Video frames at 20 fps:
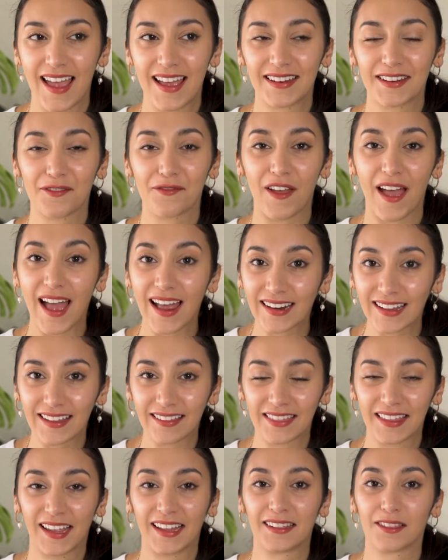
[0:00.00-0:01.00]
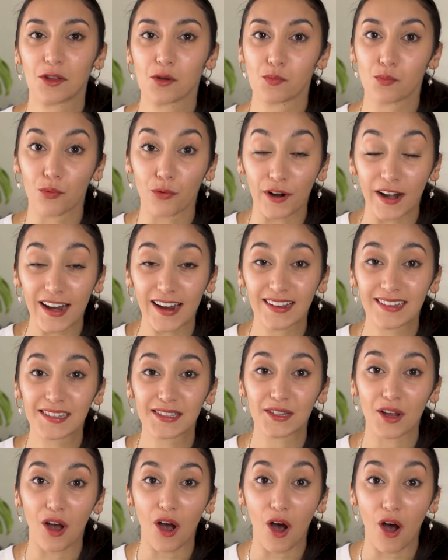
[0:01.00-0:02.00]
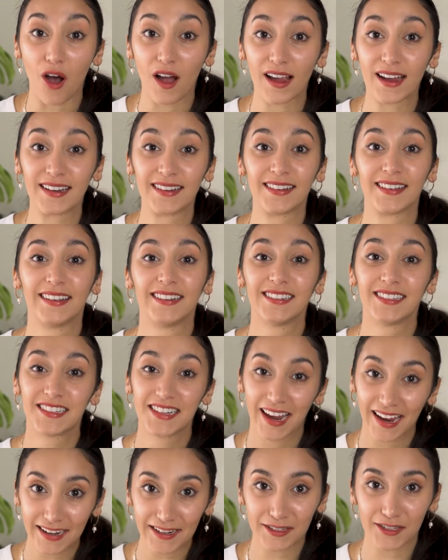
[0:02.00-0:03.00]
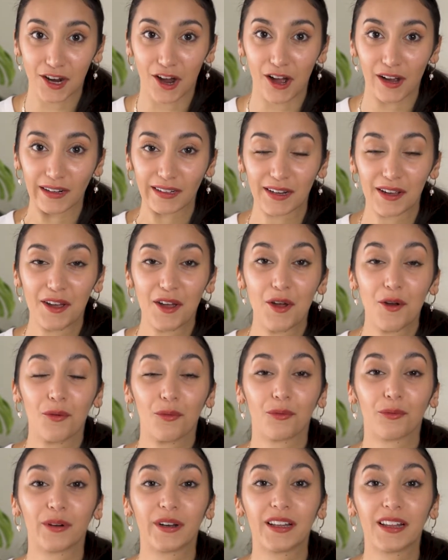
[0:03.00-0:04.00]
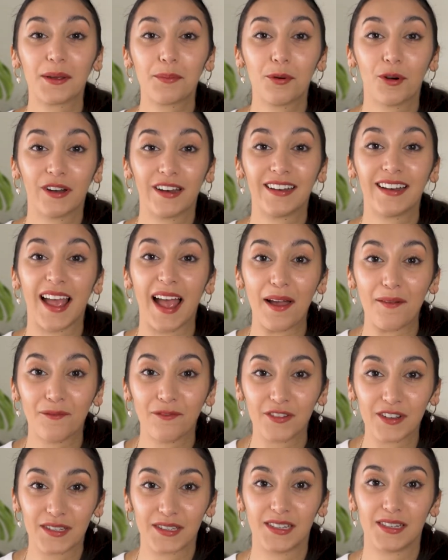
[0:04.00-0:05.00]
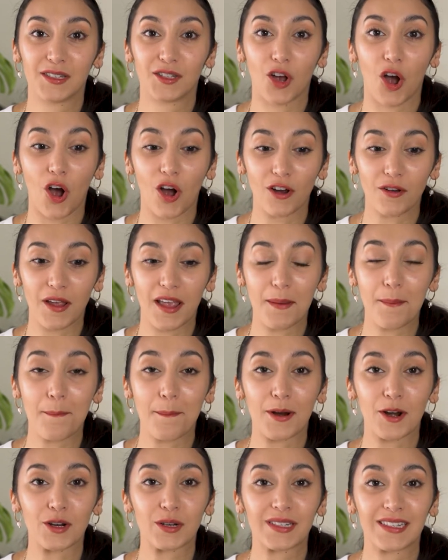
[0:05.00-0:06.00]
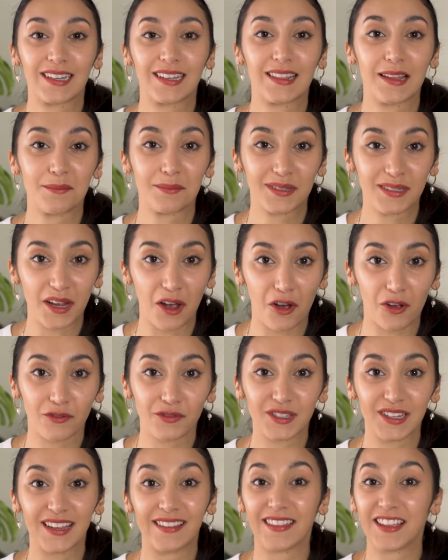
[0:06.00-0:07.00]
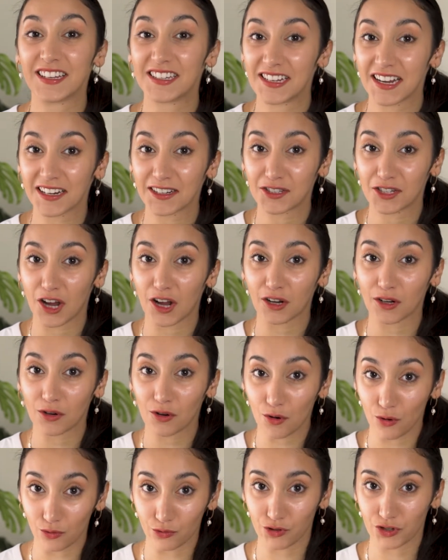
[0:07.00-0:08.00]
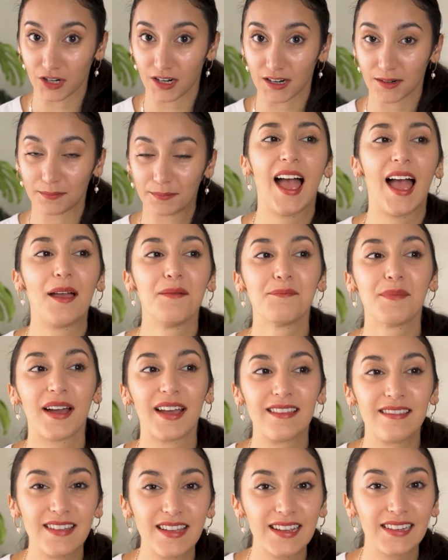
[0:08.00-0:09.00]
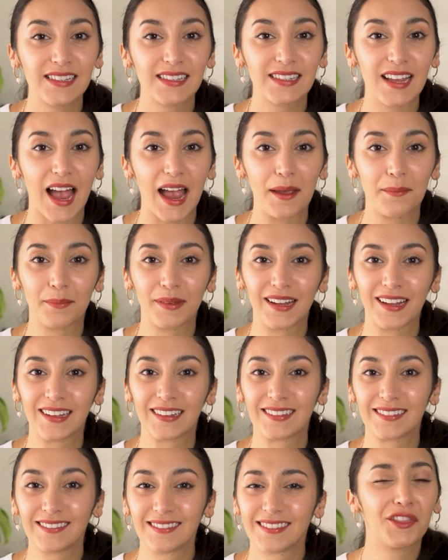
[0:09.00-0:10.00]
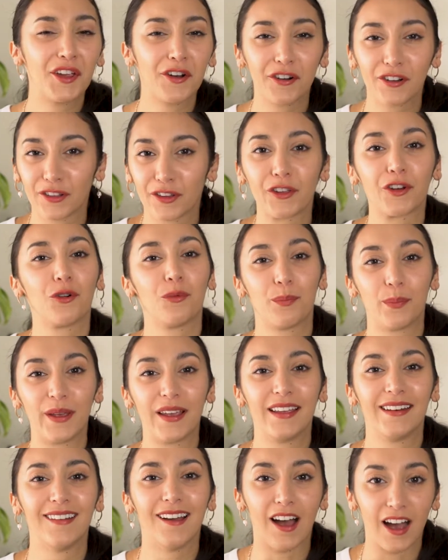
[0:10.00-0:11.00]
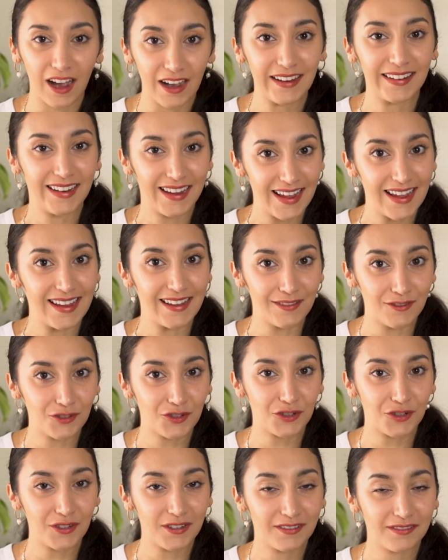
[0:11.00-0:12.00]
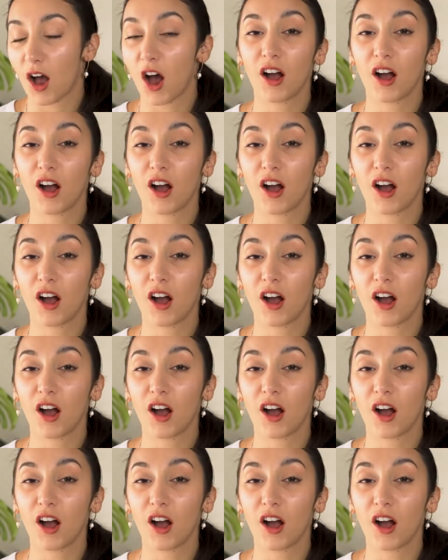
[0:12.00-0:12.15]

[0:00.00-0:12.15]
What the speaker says: and if anything, the brands on TikTok really put an emphasis on immersing themselves in the TikTok culture. And by this, I mean they're a little bit unhinged.